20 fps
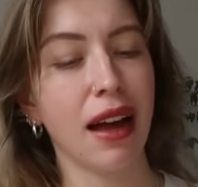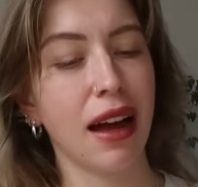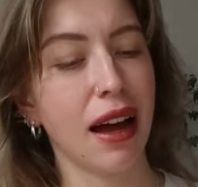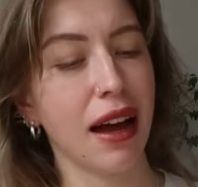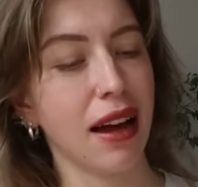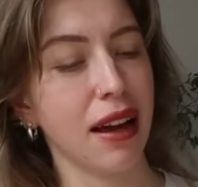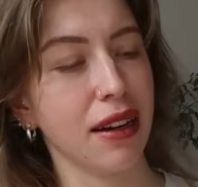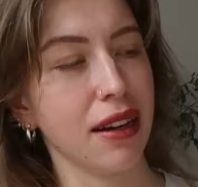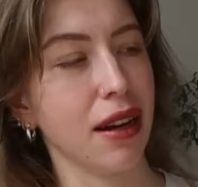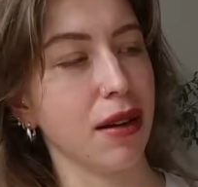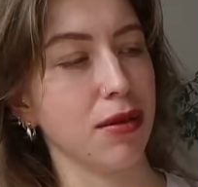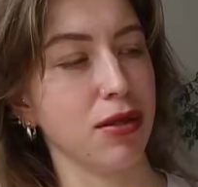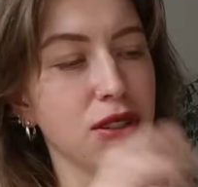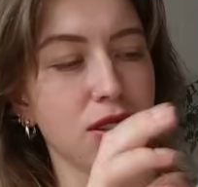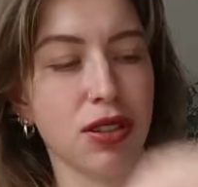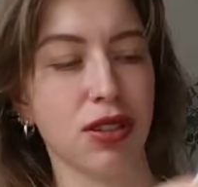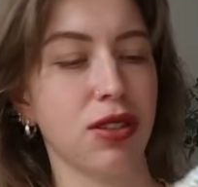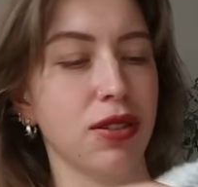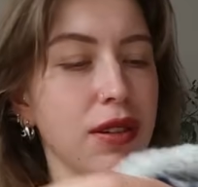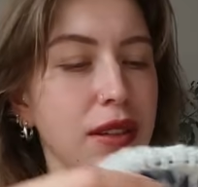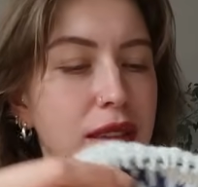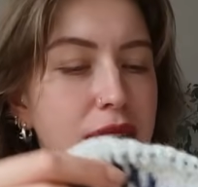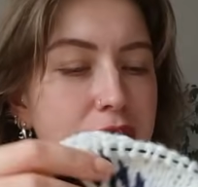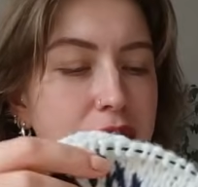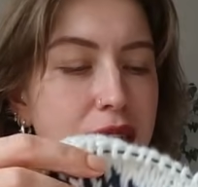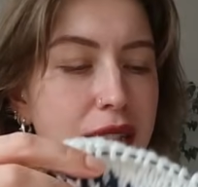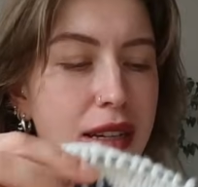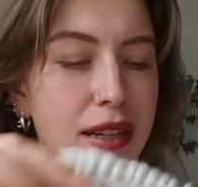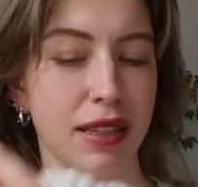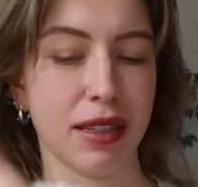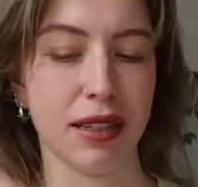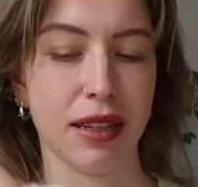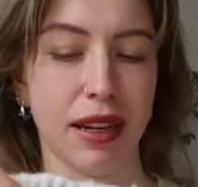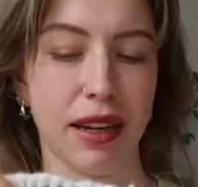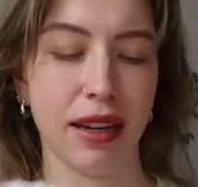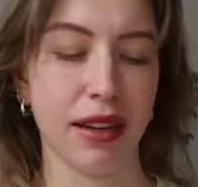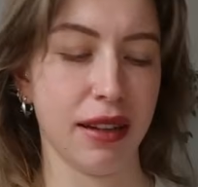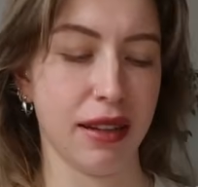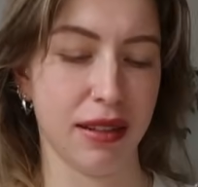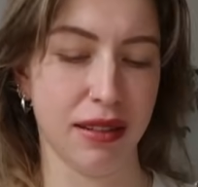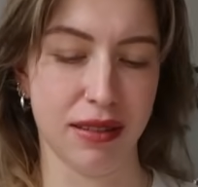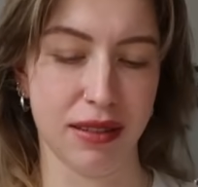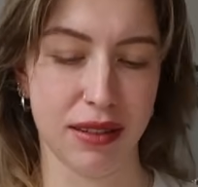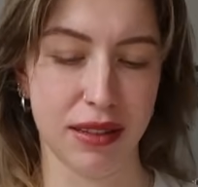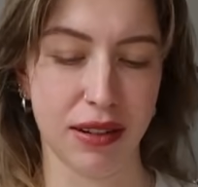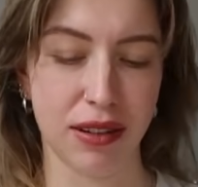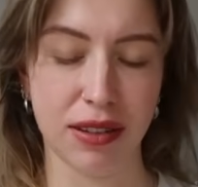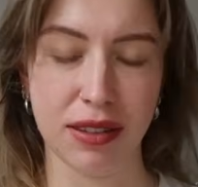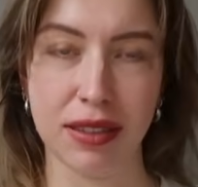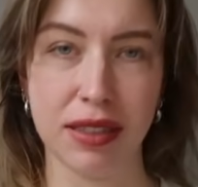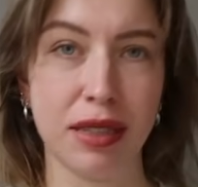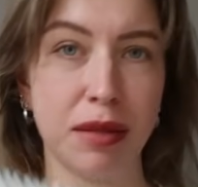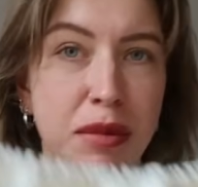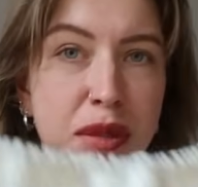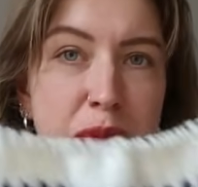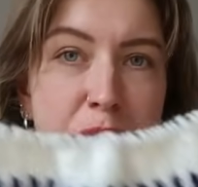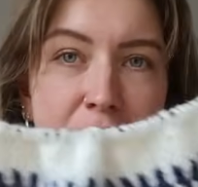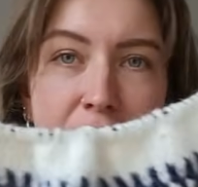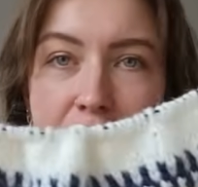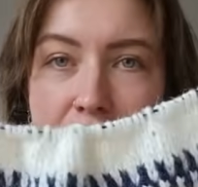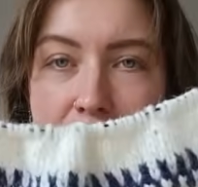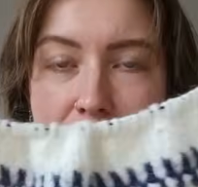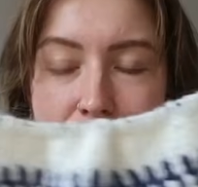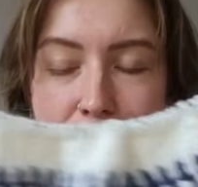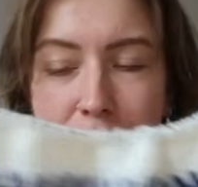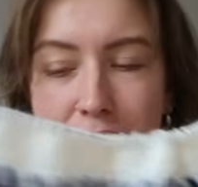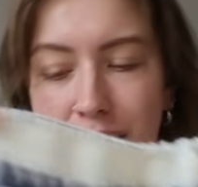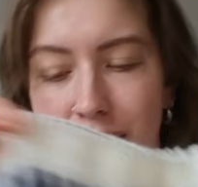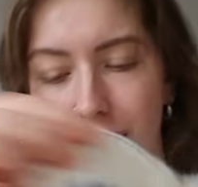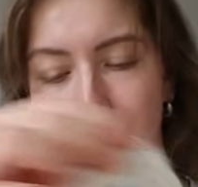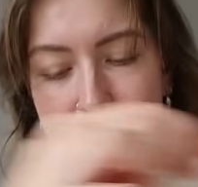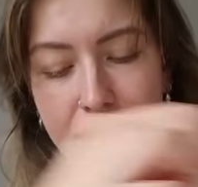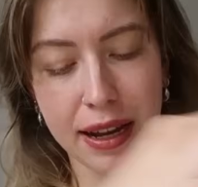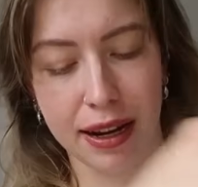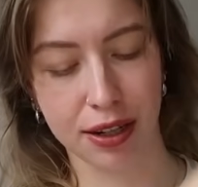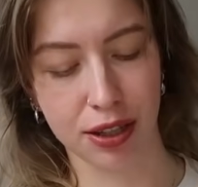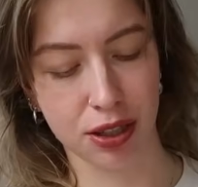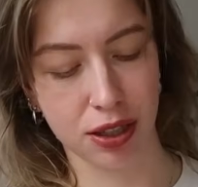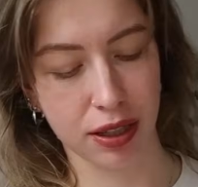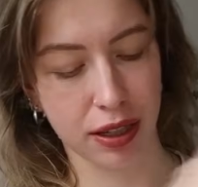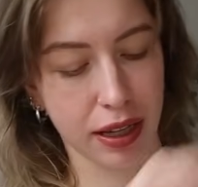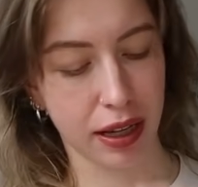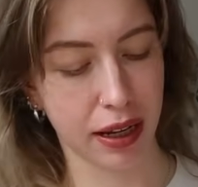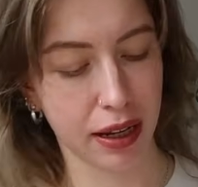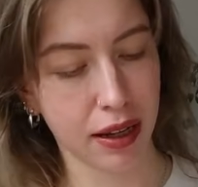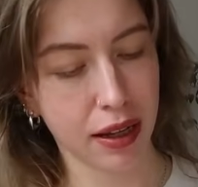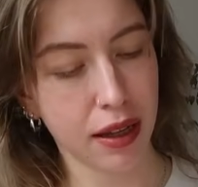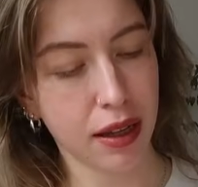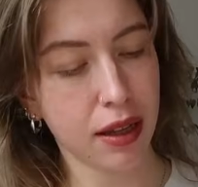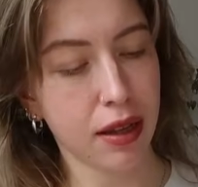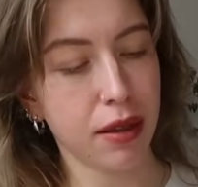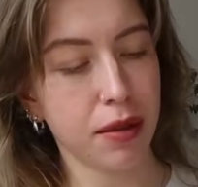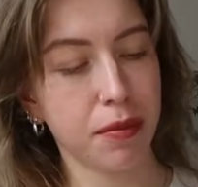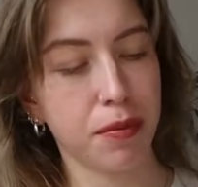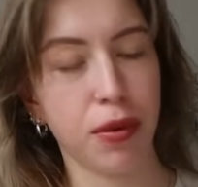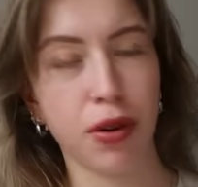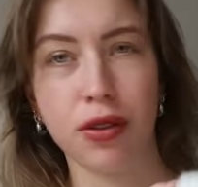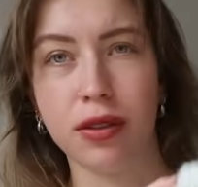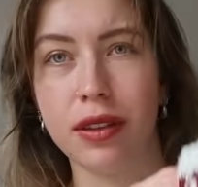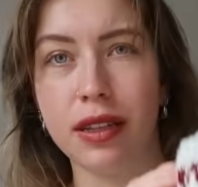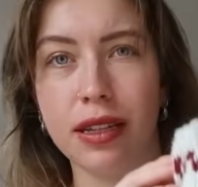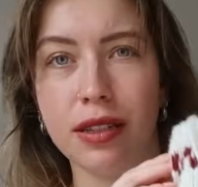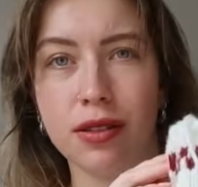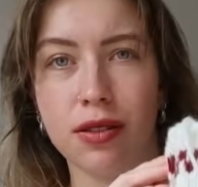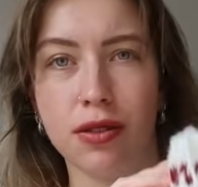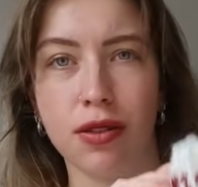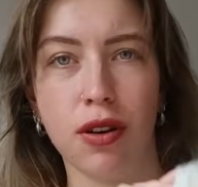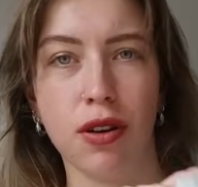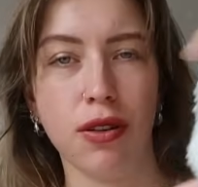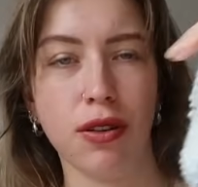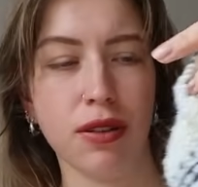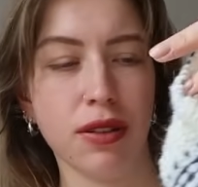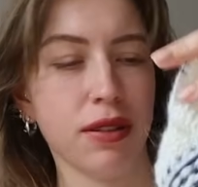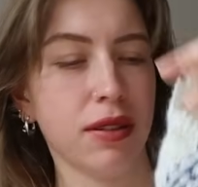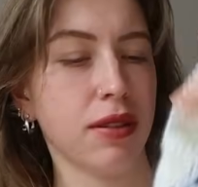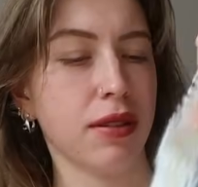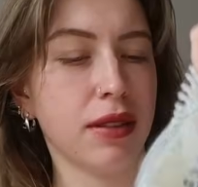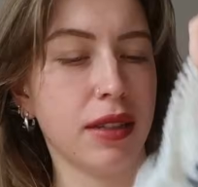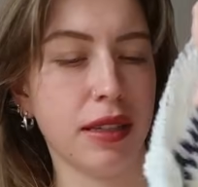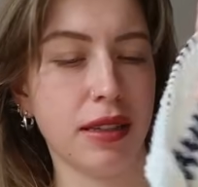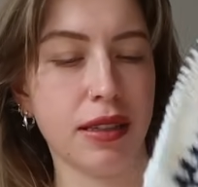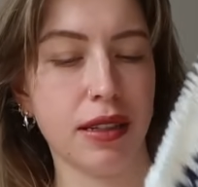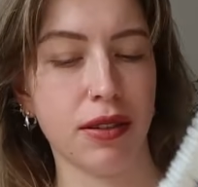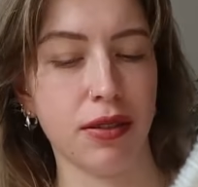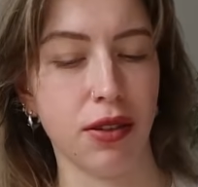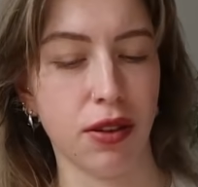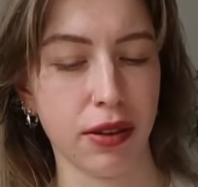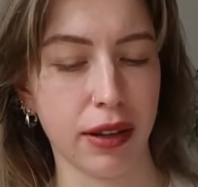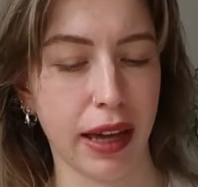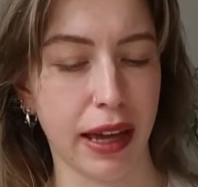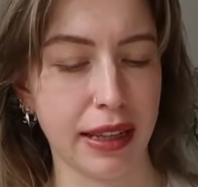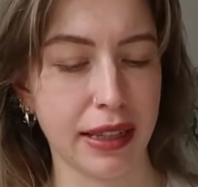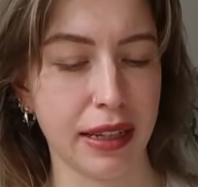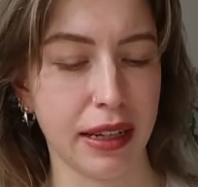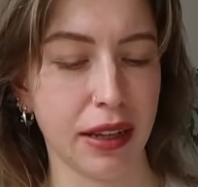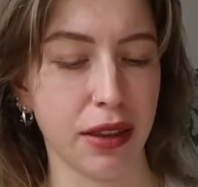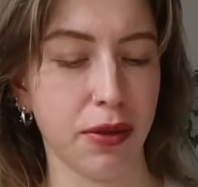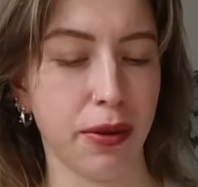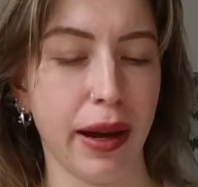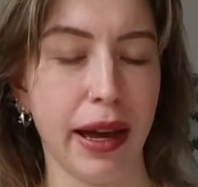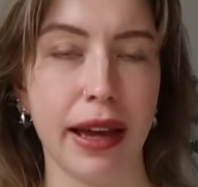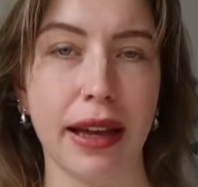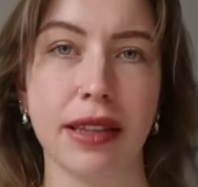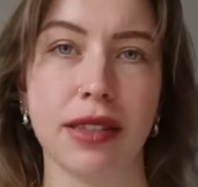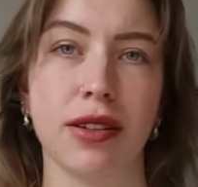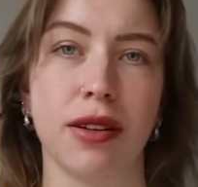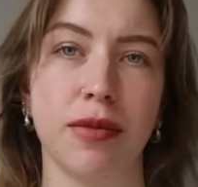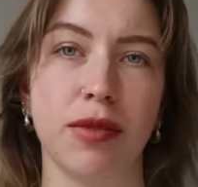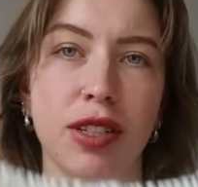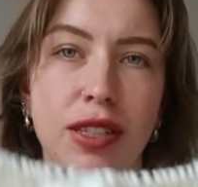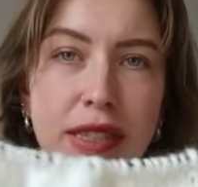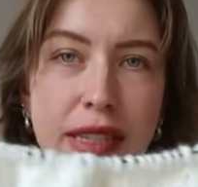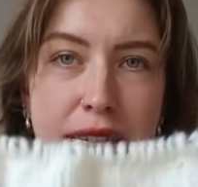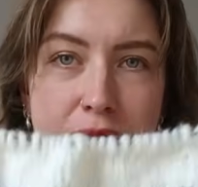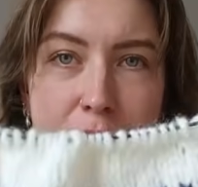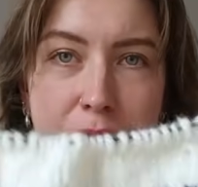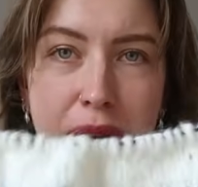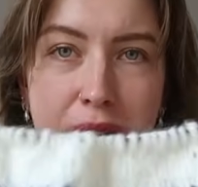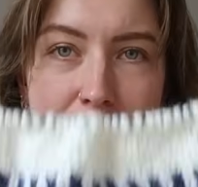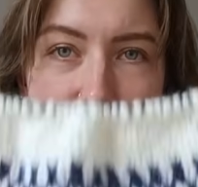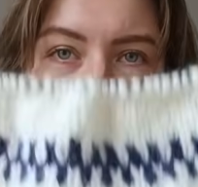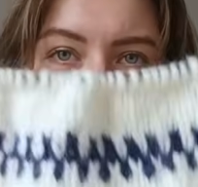and I was just doing this last night and there doesn't seem to be any reason to actually put these on hold since they're not getting in the way. So I'm just knitting back